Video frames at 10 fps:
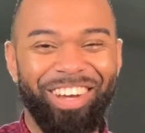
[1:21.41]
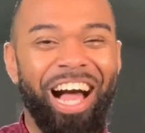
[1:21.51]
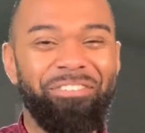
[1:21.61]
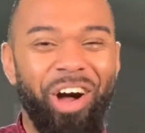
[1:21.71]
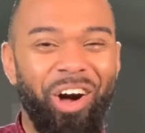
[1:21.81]
when
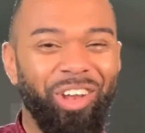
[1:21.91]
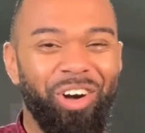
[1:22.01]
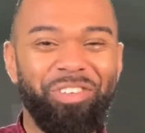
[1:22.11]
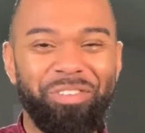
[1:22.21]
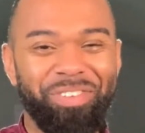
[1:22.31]
I'm all
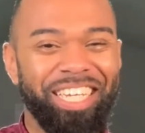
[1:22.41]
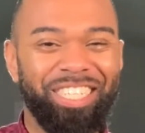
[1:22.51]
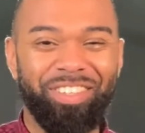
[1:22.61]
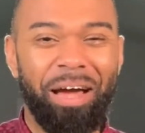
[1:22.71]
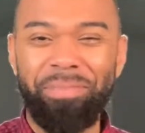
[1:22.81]
over the place,
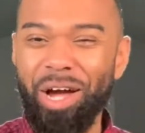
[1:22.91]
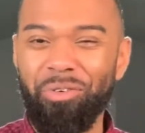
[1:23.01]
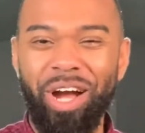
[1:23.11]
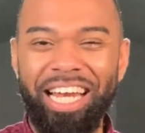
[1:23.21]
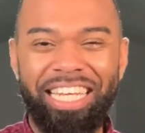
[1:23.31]
when I'm not
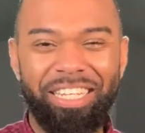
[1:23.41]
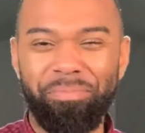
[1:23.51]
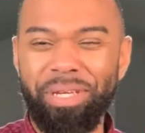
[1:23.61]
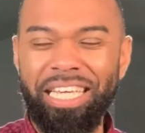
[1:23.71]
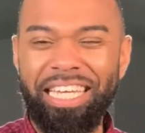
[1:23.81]
where I need to
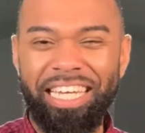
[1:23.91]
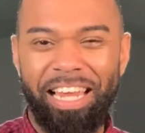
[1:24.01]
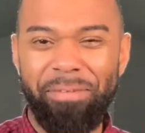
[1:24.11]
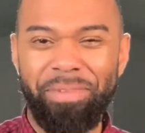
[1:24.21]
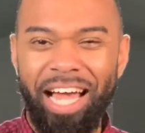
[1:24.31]
be, and
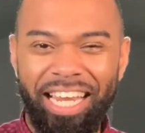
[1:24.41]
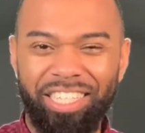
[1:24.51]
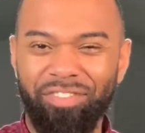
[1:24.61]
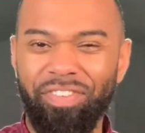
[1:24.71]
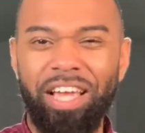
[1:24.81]
I'm not
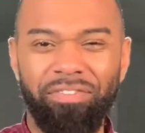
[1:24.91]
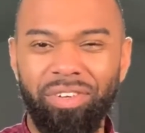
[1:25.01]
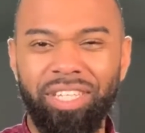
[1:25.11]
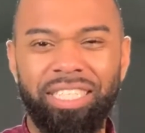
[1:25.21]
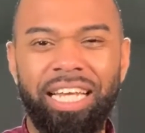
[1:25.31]
as
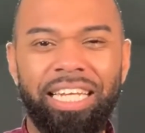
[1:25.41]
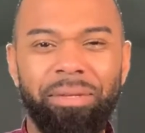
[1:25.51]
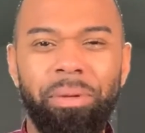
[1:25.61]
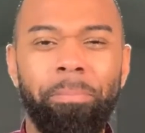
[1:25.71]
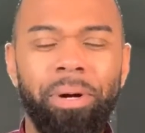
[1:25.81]
faithful as I need to
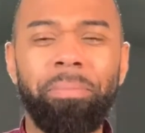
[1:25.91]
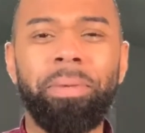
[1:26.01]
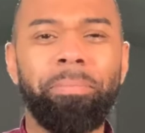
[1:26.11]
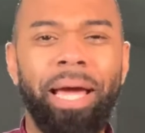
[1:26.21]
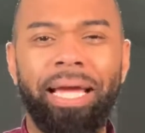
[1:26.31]
be, put
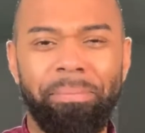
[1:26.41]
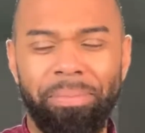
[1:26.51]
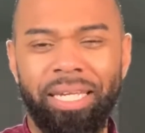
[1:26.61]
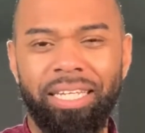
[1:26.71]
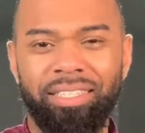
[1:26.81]
me back in
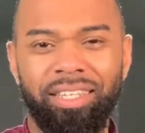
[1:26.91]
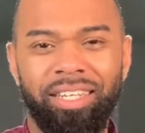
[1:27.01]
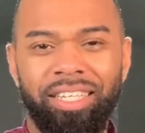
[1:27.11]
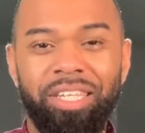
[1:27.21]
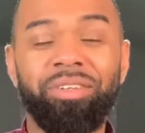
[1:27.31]
place.
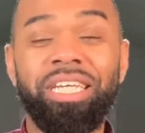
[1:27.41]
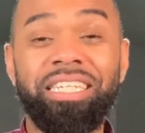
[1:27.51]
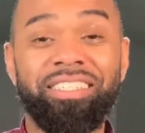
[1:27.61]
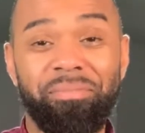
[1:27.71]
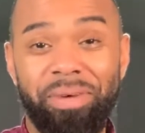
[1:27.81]
You need
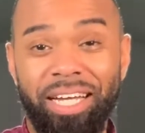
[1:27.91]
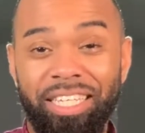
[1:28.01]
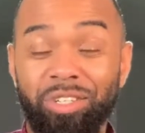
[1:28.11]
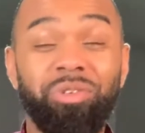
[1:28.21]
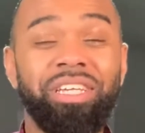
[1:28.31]
somebody.
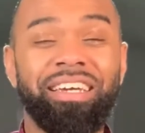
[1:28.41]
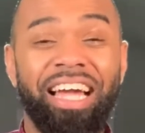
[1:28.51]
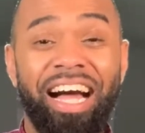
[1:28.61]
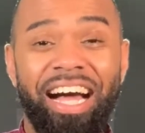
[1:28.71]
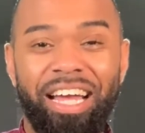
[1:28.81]
You need a
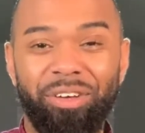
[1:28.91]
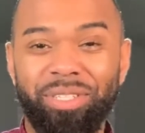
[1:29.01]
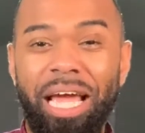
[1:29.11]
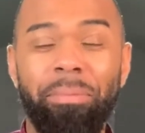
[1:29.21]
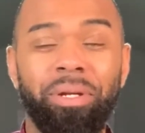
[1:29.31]
God
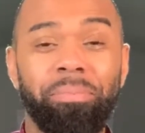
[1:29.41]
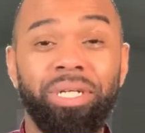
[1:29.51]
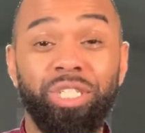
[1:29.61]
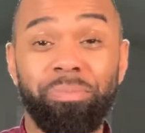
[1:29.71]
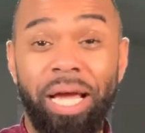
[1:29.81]
who's able to
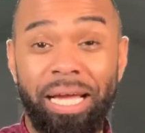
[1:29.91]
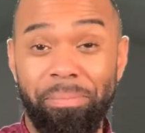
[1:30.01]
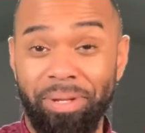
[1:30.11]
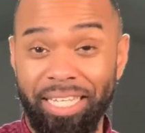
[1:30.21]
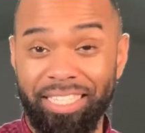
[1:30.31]
put you back in
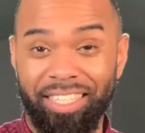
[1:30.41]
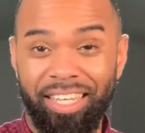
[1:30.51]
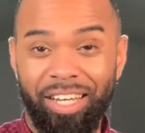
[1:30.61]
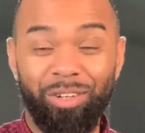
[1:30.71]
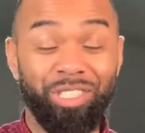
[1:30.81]
place,
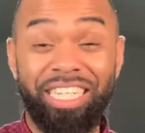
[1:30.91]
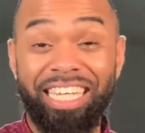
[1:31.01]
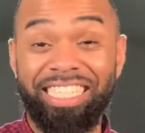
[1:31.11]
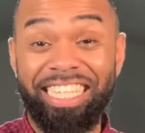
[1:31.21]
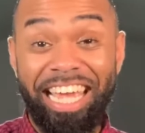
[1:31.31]
who's
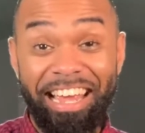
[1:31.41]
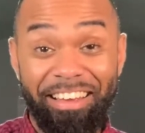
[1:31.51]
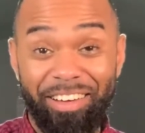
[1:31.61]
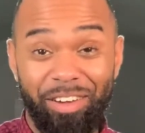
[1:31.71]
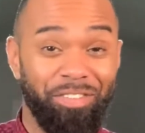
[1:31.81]
not
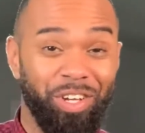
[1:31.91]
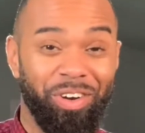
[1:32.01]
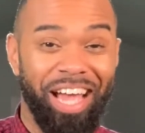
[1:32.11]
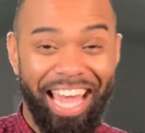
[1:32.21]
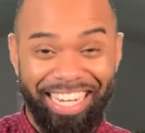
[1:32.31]
scared of
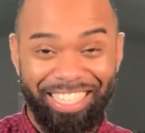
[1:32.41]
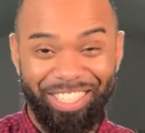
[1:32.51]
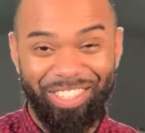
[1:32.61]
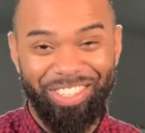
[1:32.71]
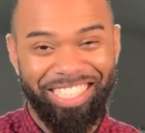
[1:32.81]
your
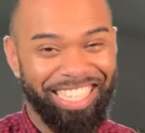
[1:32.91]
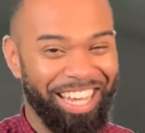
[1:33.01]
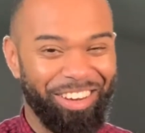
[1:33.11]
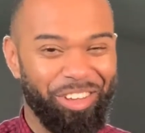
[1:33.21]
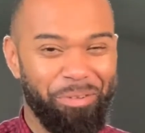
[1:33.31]
attitude or
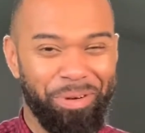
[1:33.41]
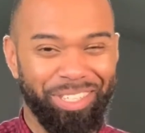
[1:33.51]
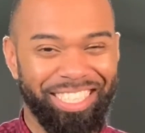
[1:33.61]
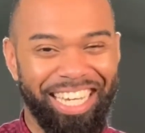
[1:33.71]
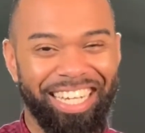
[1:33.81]
scared of your
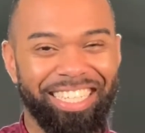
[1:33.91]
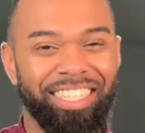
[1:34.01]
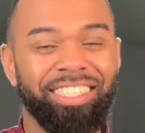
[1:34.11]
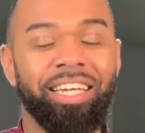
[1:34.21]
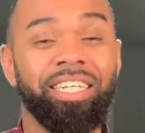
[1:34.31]
personality
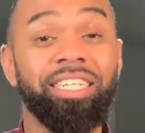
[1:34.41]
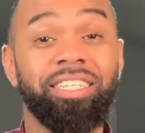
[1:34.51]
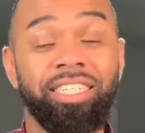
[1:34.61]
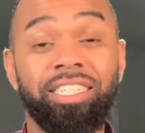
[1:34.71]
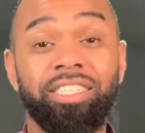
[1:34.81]
and say,
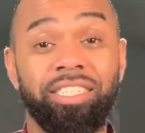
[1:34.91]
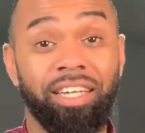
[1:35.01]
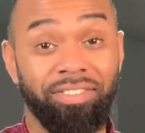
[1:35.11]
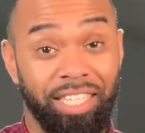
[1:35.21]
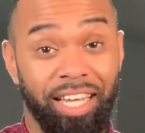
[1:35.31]
get, get
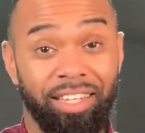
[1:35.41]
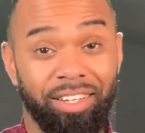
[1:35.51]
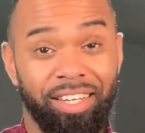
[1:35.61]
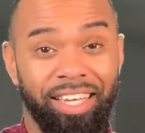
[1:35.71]
yourself together.